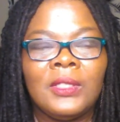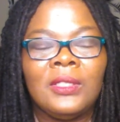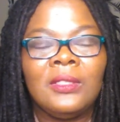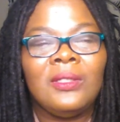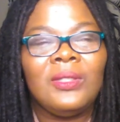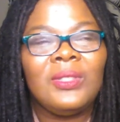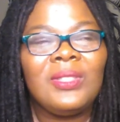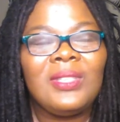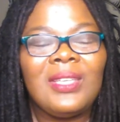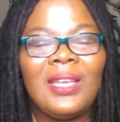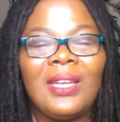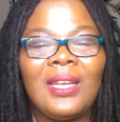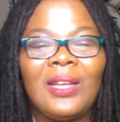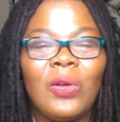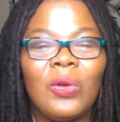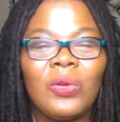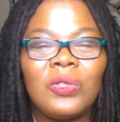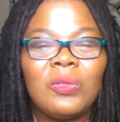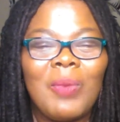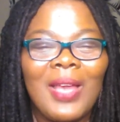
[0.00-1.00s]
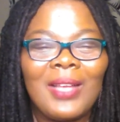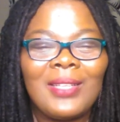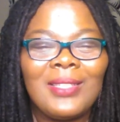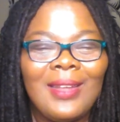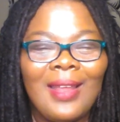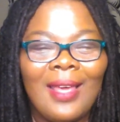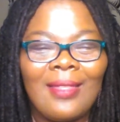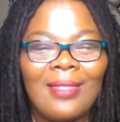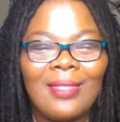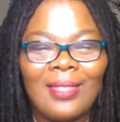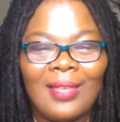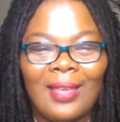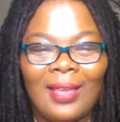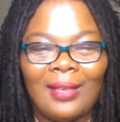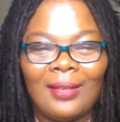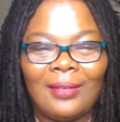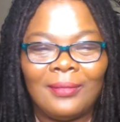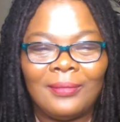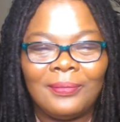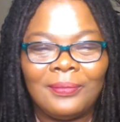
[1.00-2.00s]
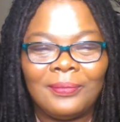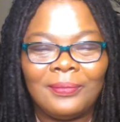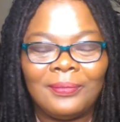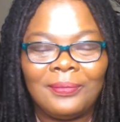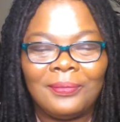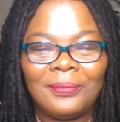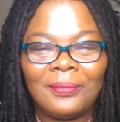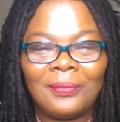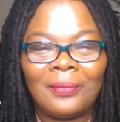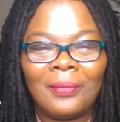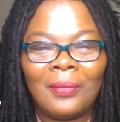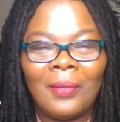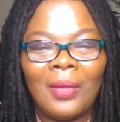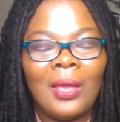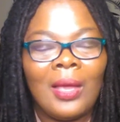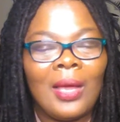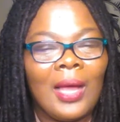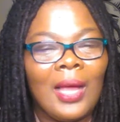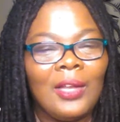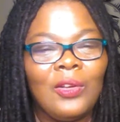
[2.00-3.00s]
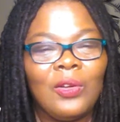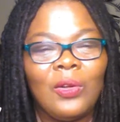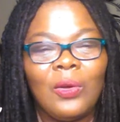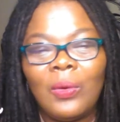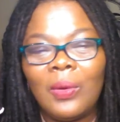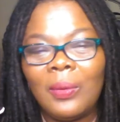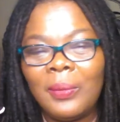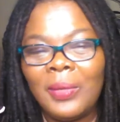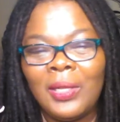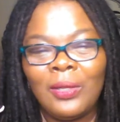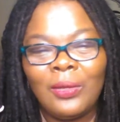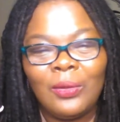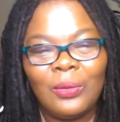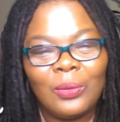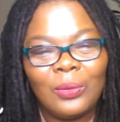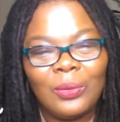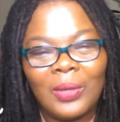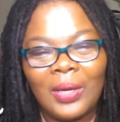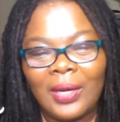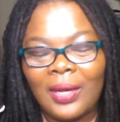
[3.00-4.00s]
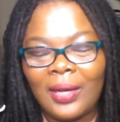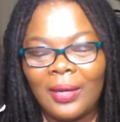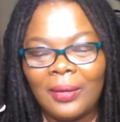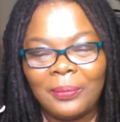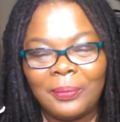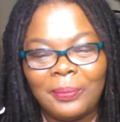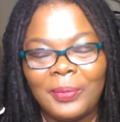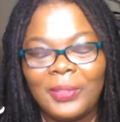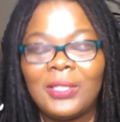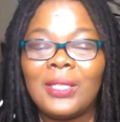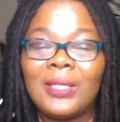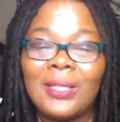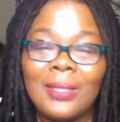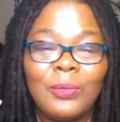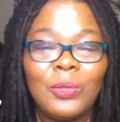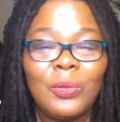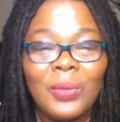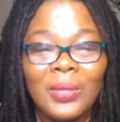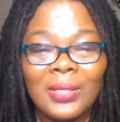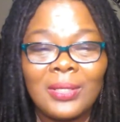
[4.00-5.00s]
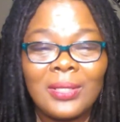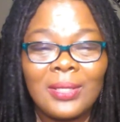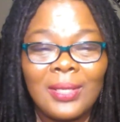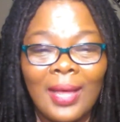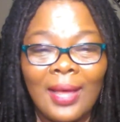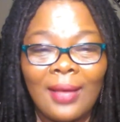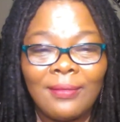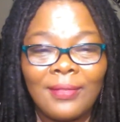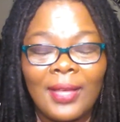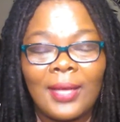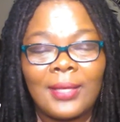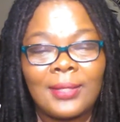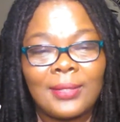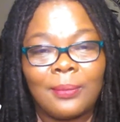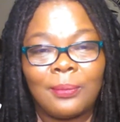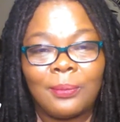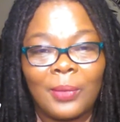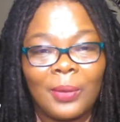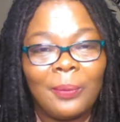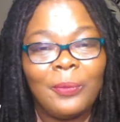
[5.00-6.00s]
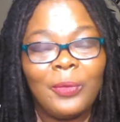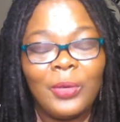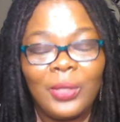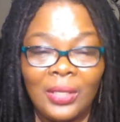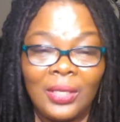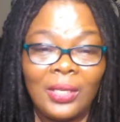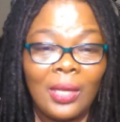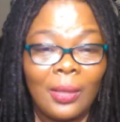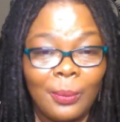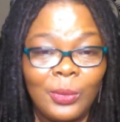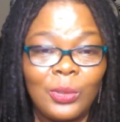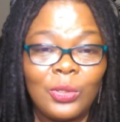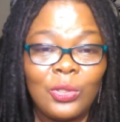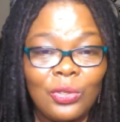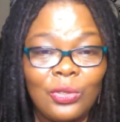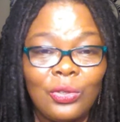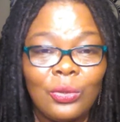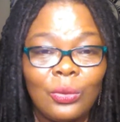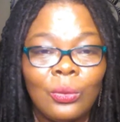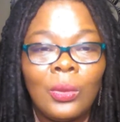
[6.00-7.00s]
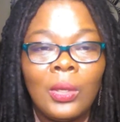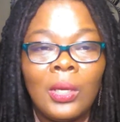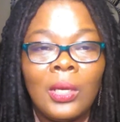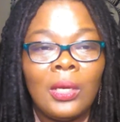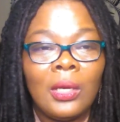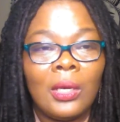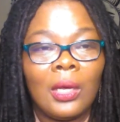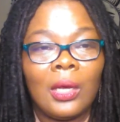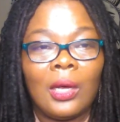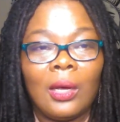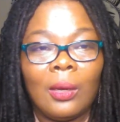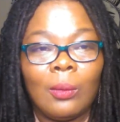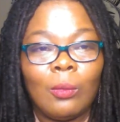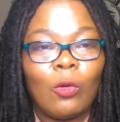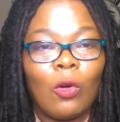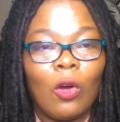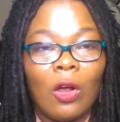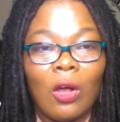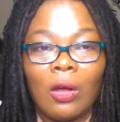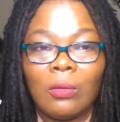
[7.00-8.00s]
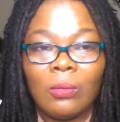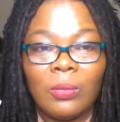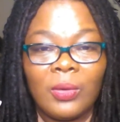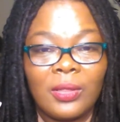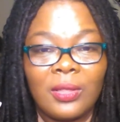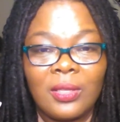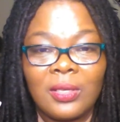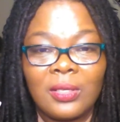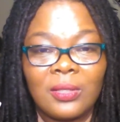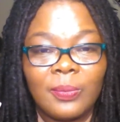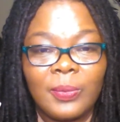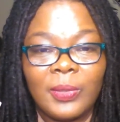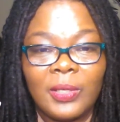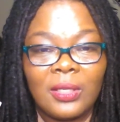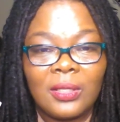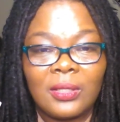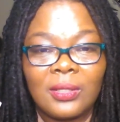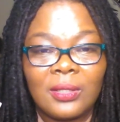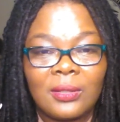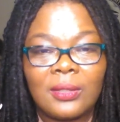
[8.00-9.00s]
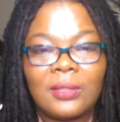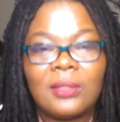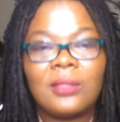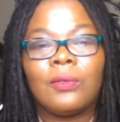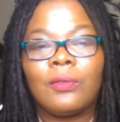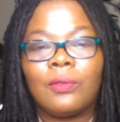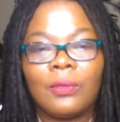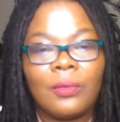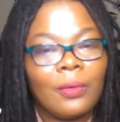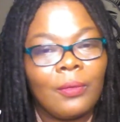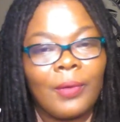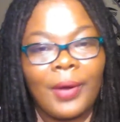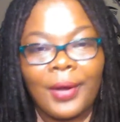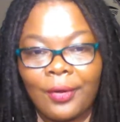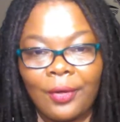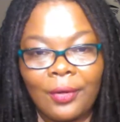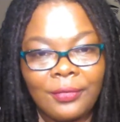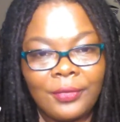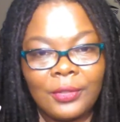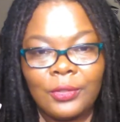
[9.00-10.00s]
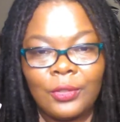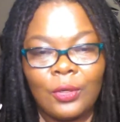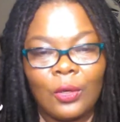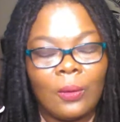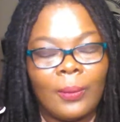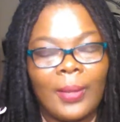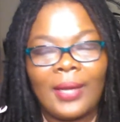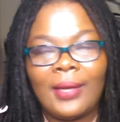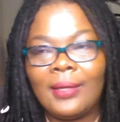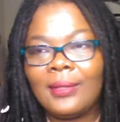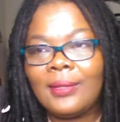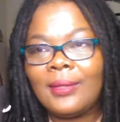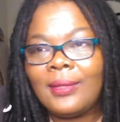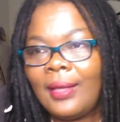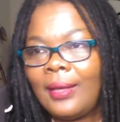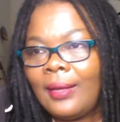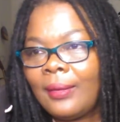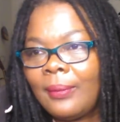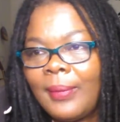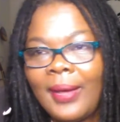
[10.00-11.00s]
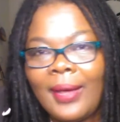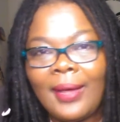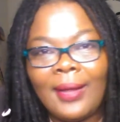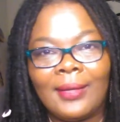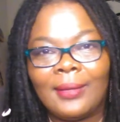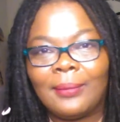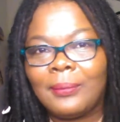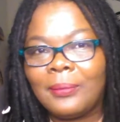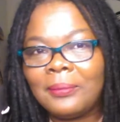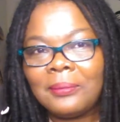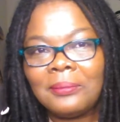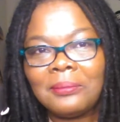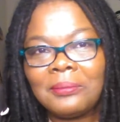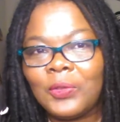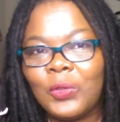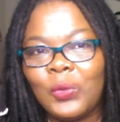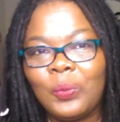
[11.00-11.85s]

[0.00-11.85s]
you see, and it goes back to that thing. I know I'm a little, because I'm doing this live, guys. I'm really coming to you raw with this because it's right off the dome. I didn't think about it too